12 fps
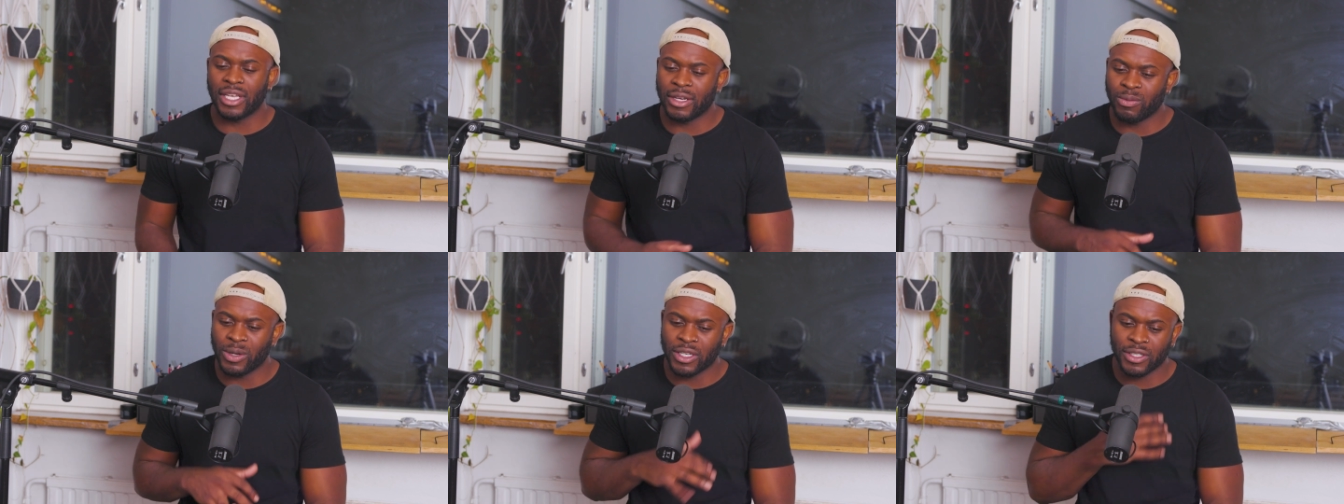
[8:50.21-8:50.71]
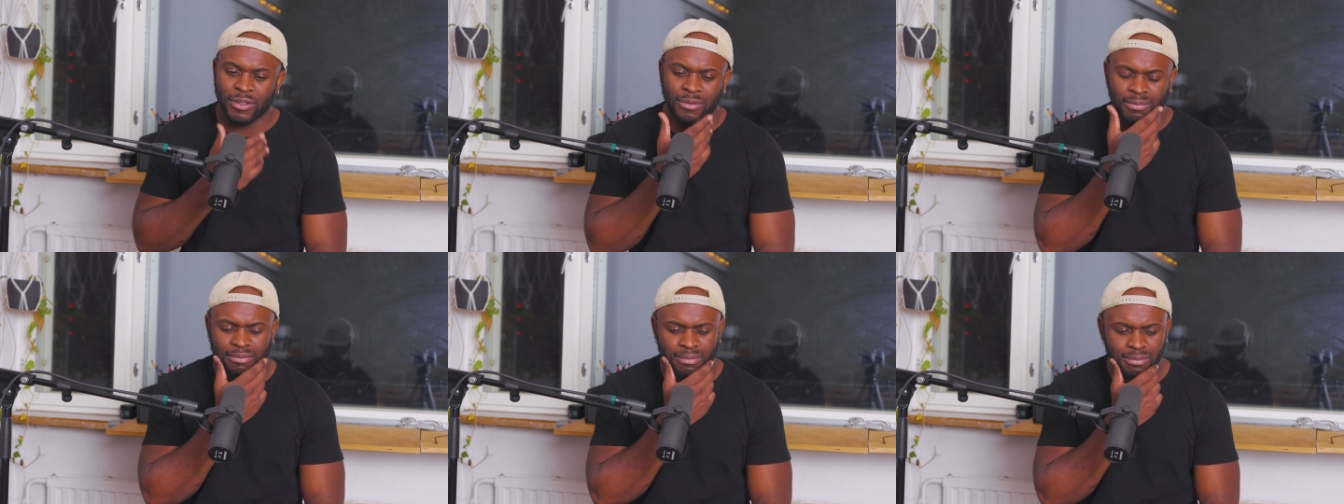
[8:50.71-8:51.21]

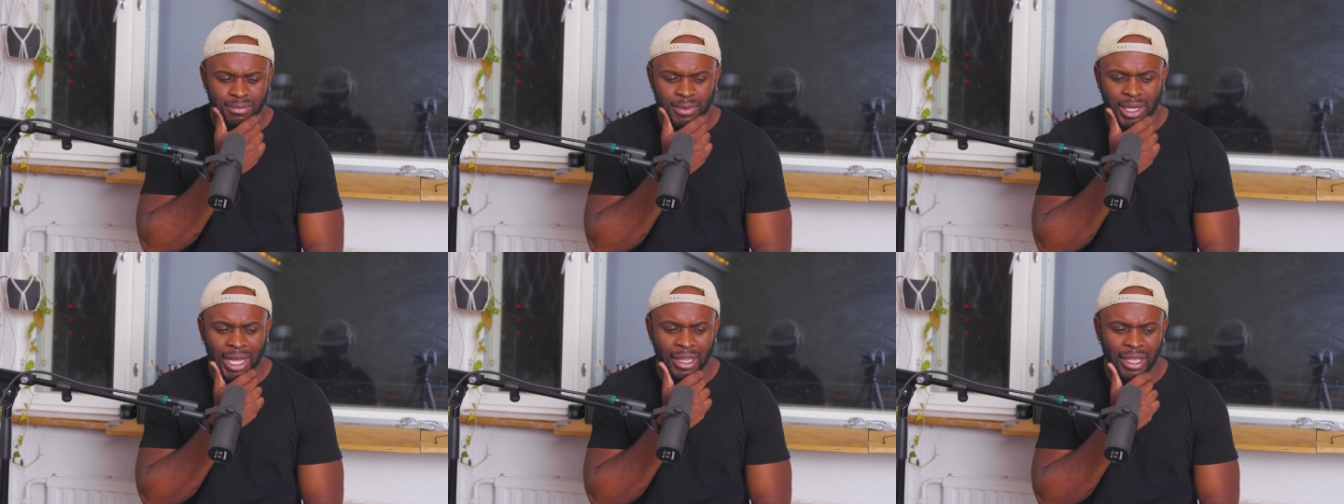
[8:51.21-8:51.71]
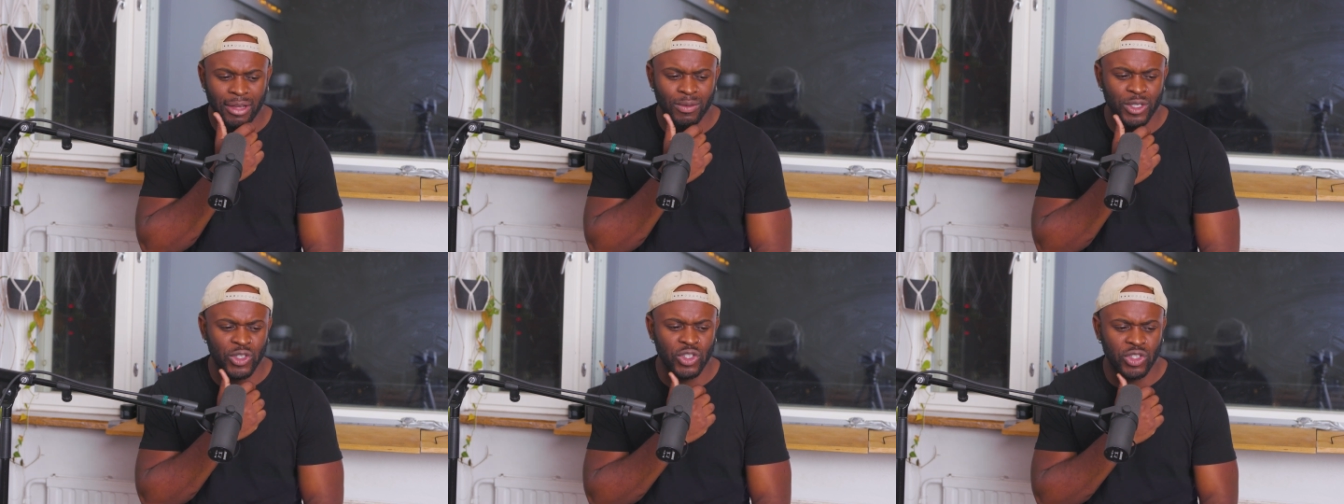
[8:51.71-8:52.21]
I think it
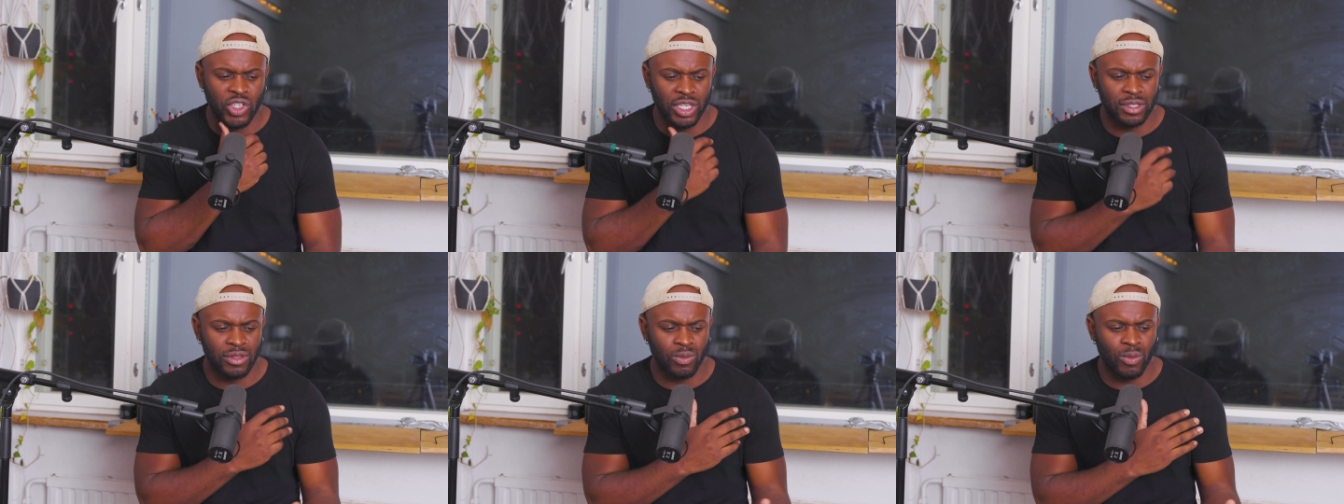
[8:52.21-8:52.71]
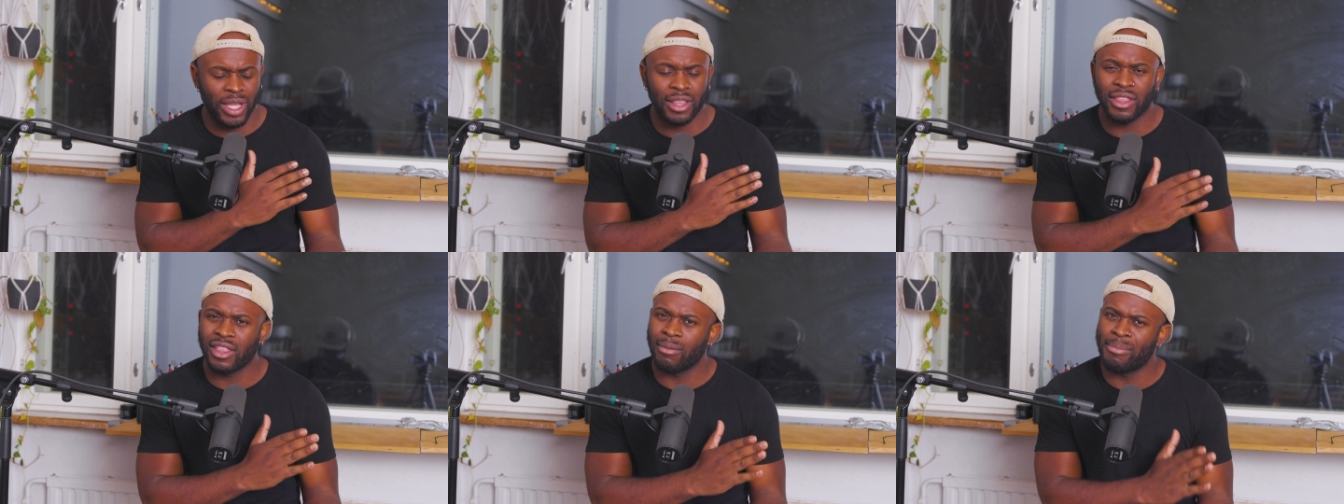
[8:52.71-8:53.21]
was just
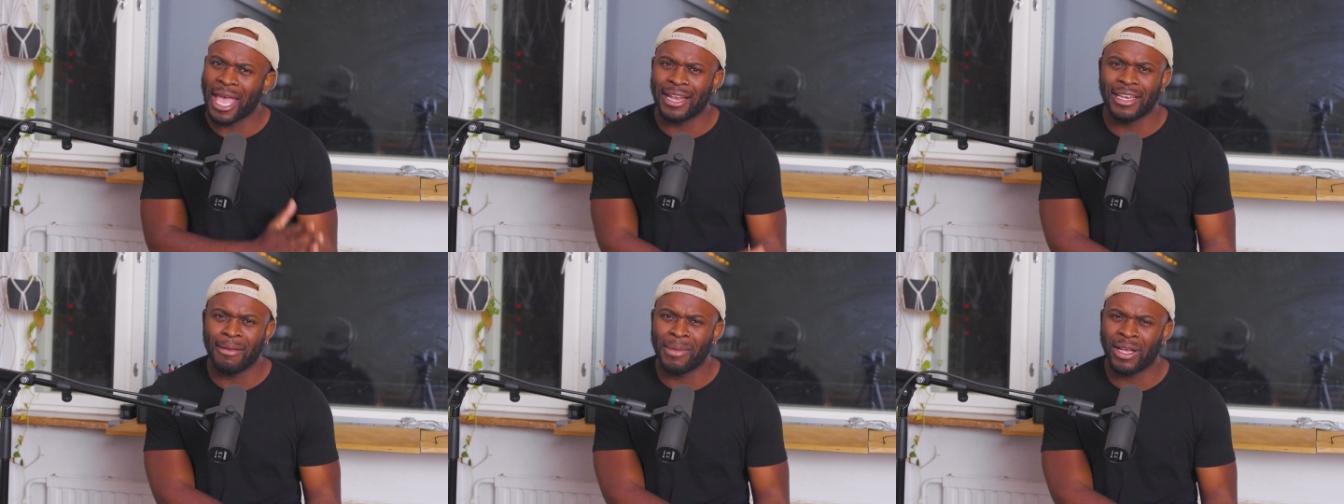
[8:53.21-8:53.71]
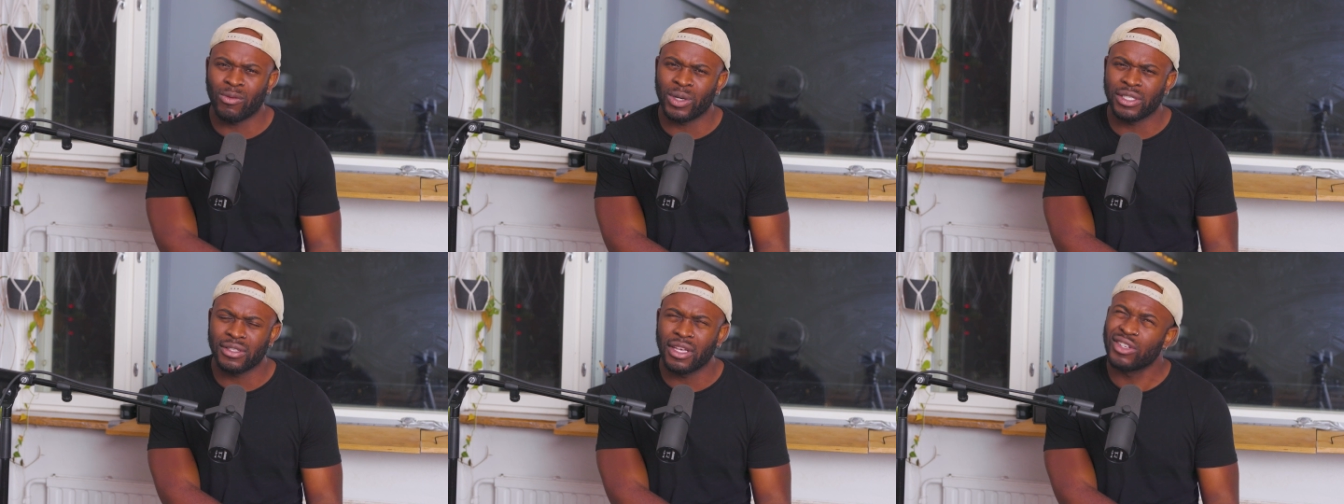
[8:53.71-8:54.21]
when the pandemic
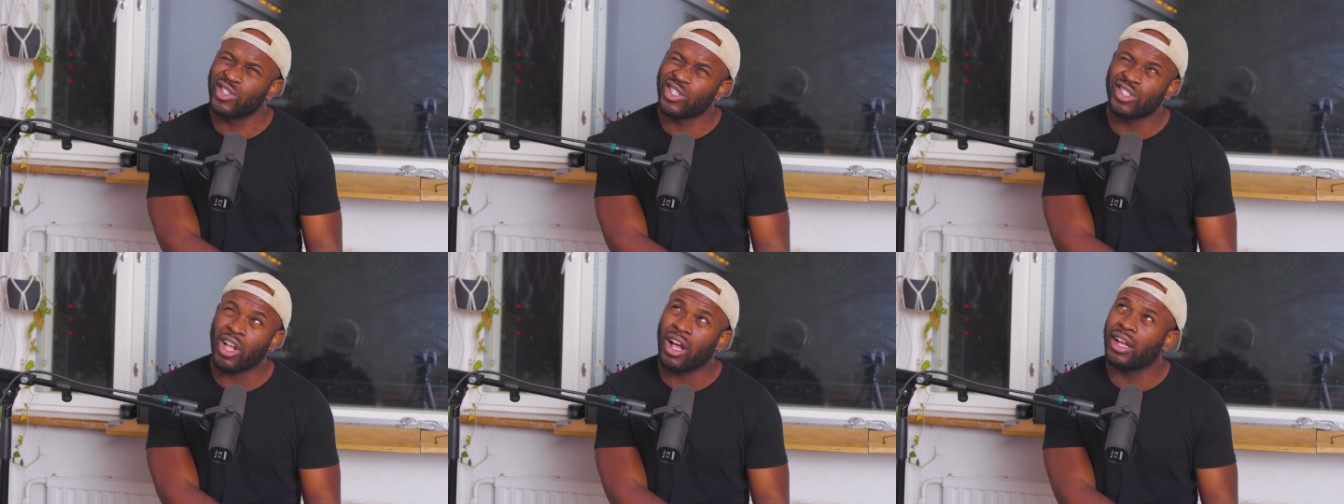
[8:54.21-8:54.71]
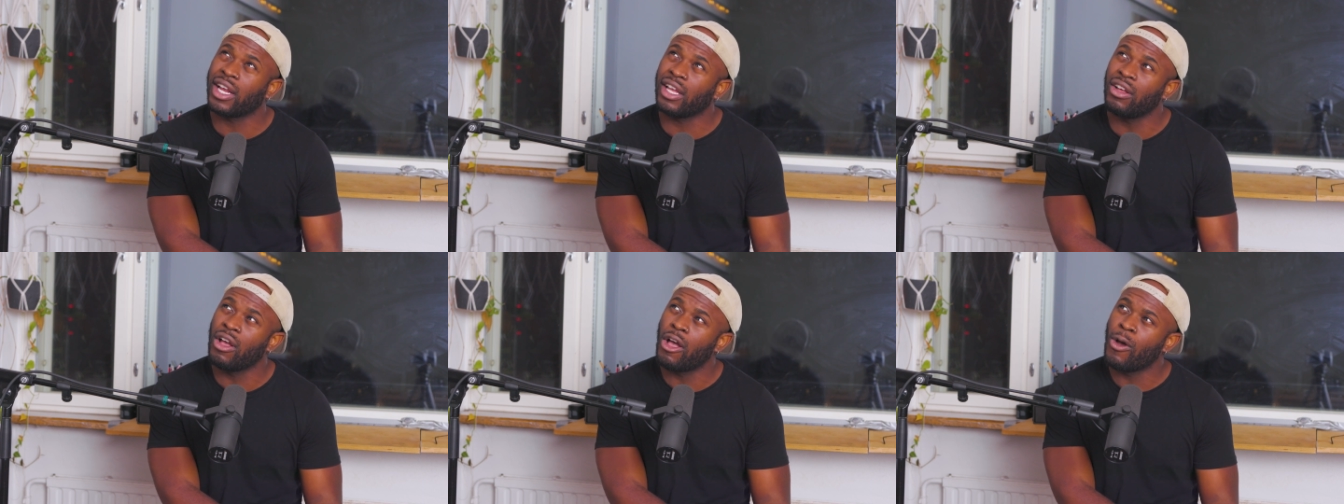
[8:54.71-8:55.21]
was
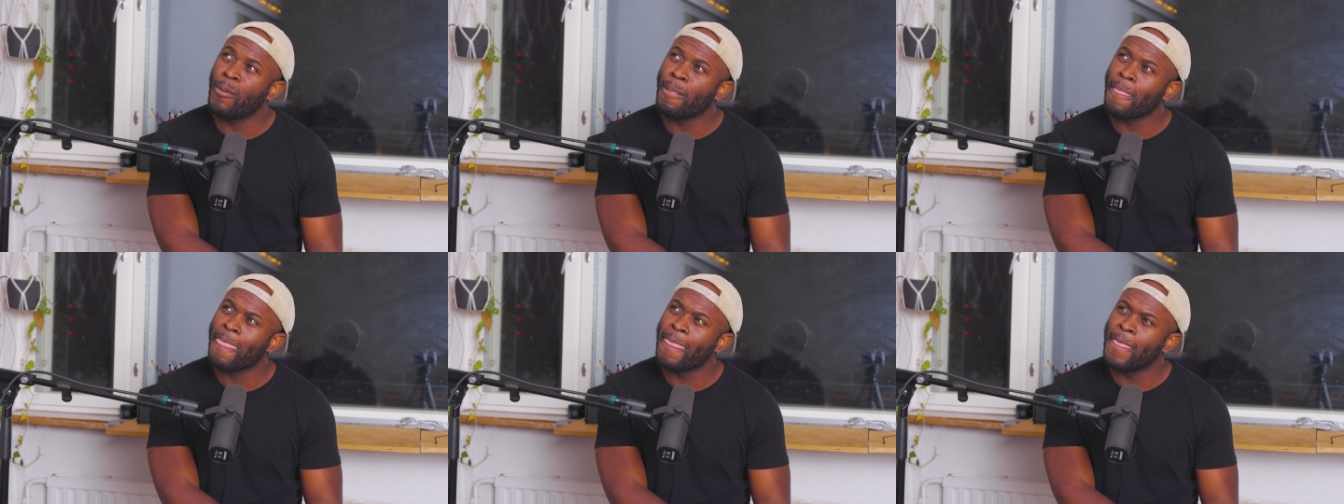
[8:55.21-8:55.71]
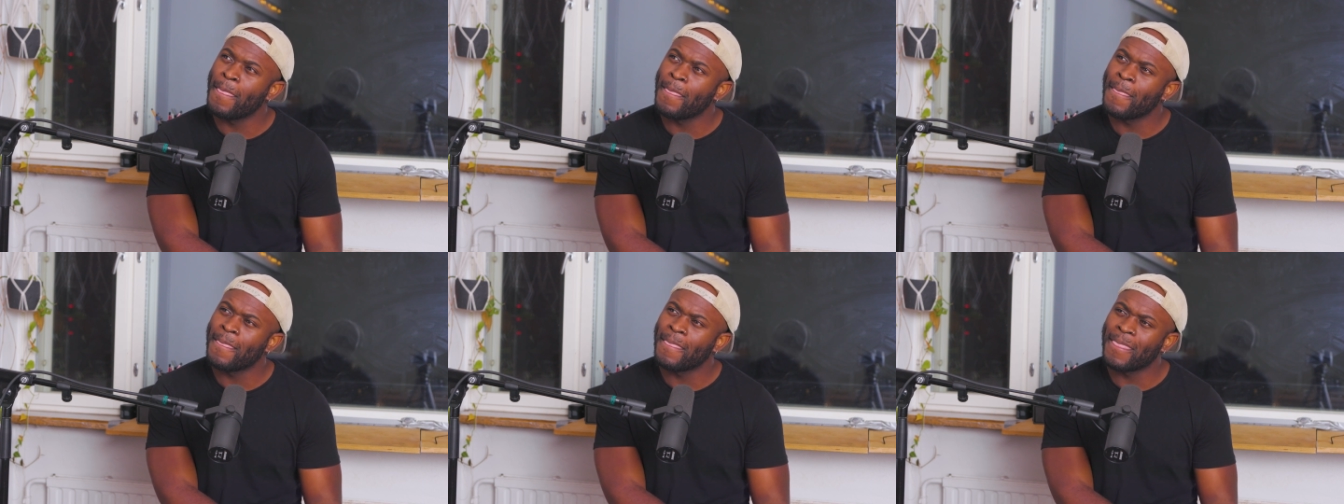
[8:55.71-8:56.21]
starting.
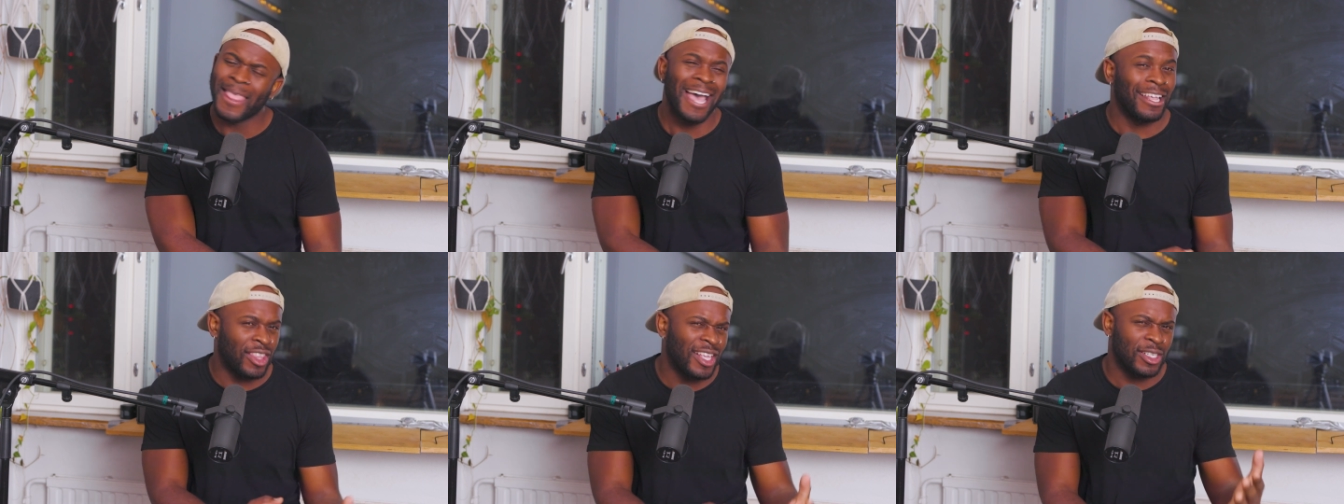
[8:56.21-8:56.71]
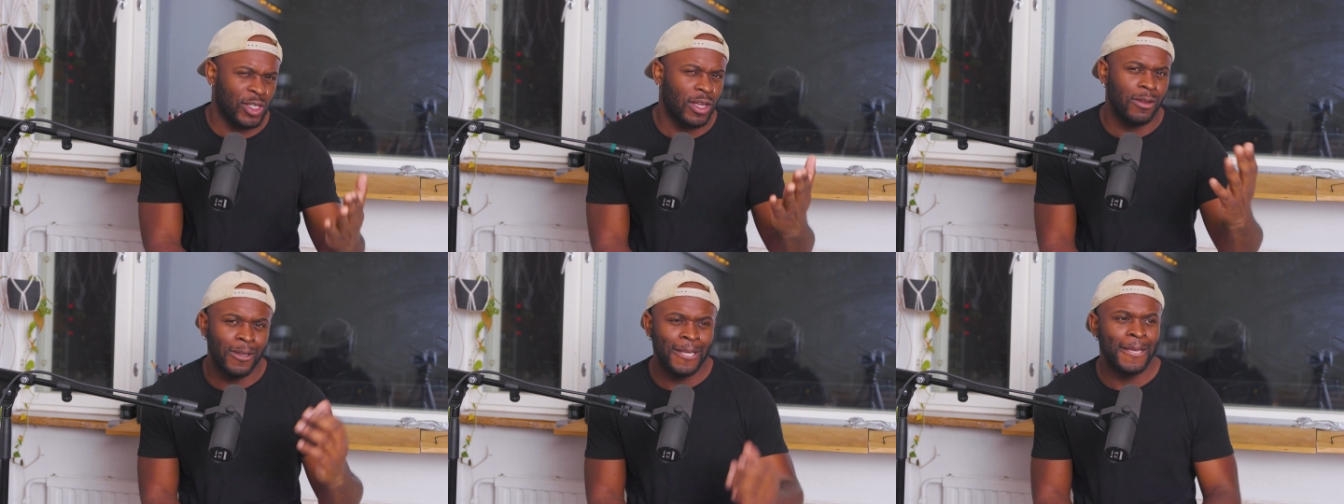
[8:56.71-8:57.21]
I think
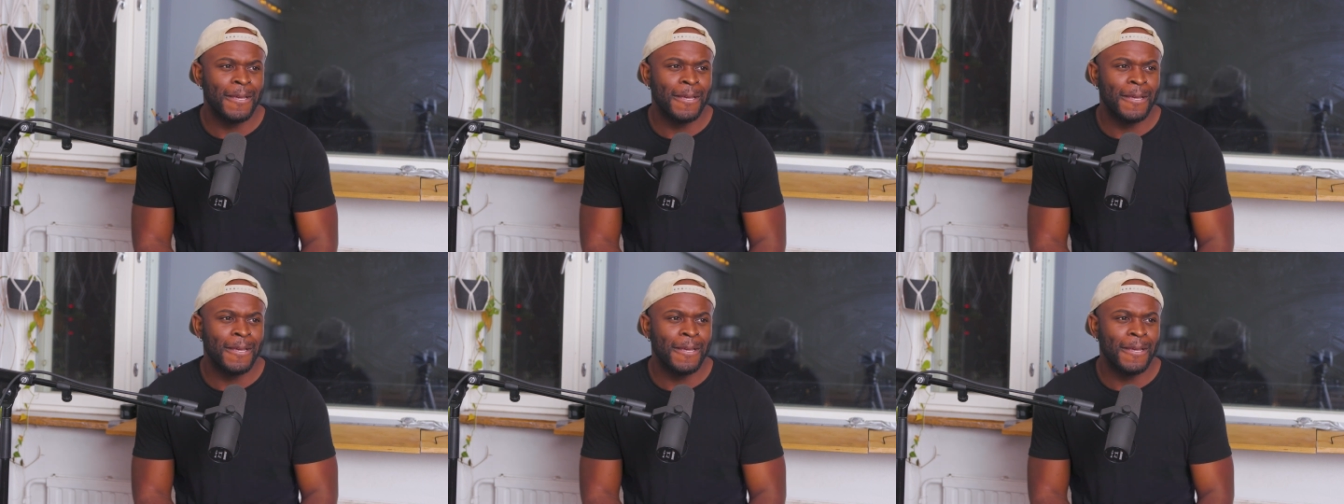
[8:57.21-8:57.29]
so.